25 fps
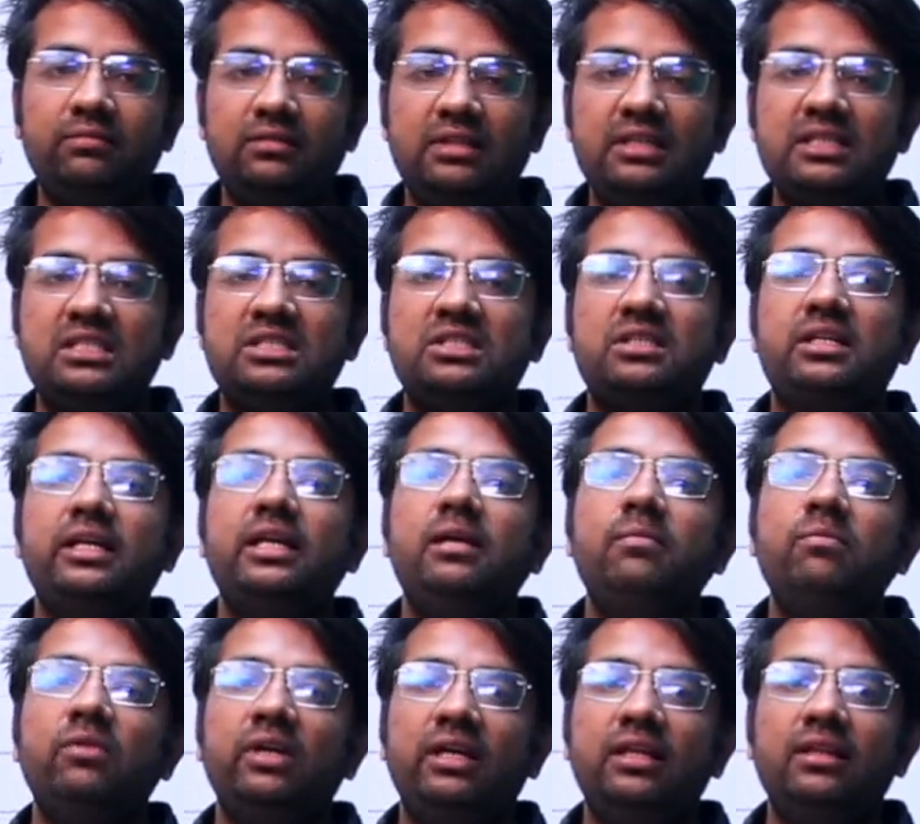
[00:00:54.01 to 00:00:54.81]

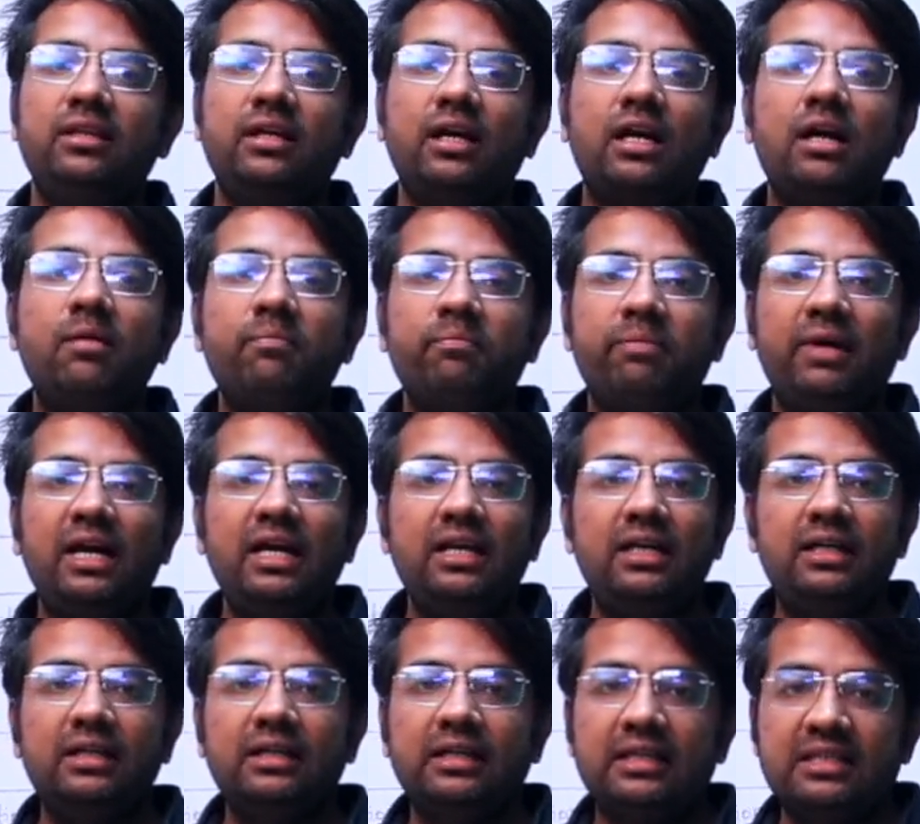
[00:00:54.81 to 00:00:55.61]
stream in the
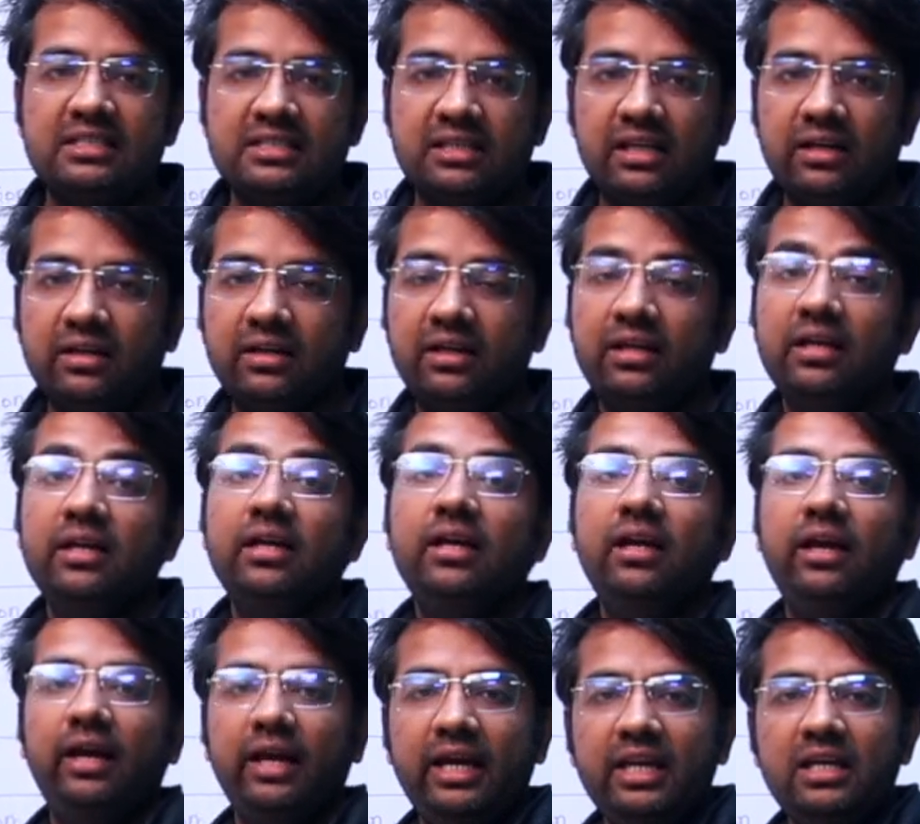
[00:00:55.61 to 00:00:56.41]
compiler design
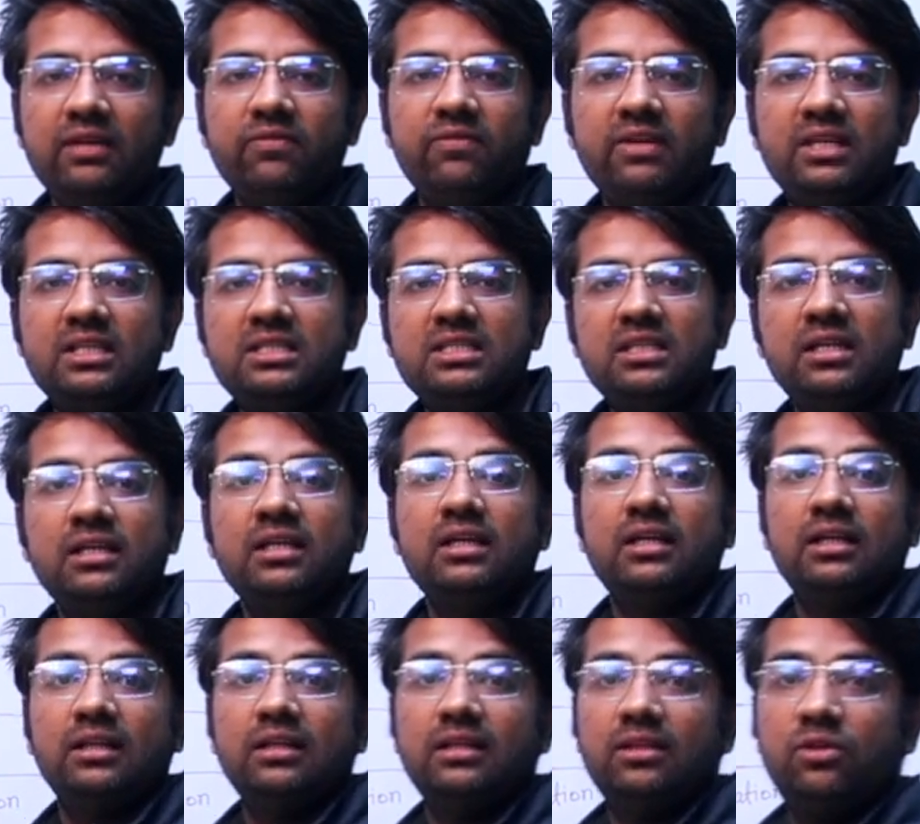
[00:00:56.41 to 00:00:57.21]
in which
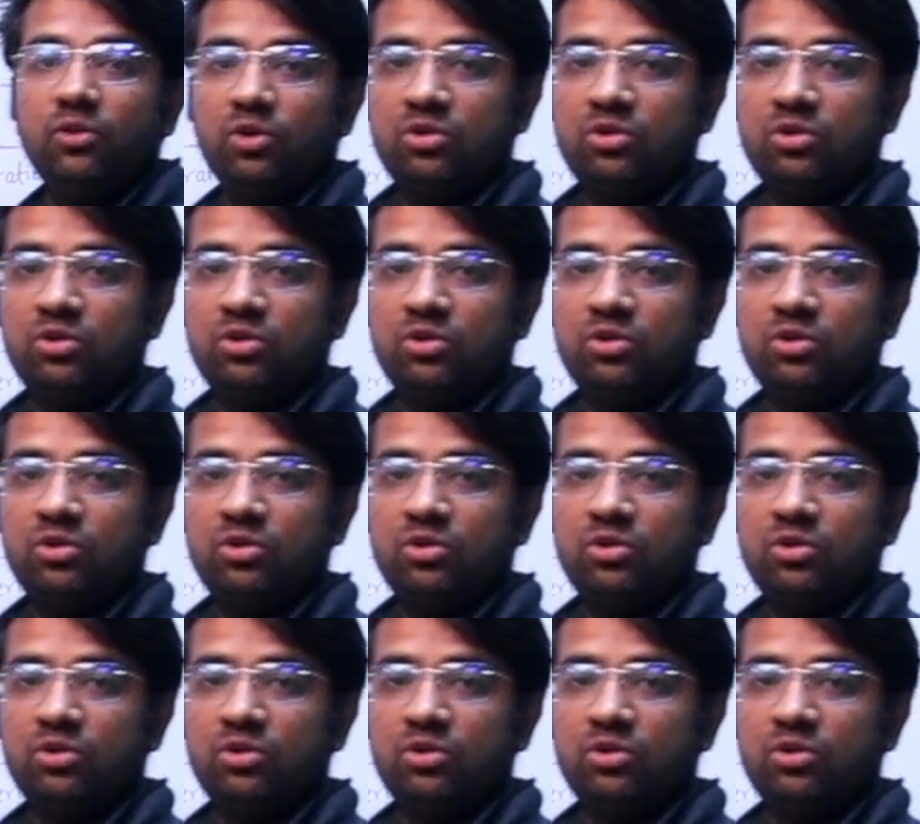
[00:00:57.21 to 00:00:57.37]
the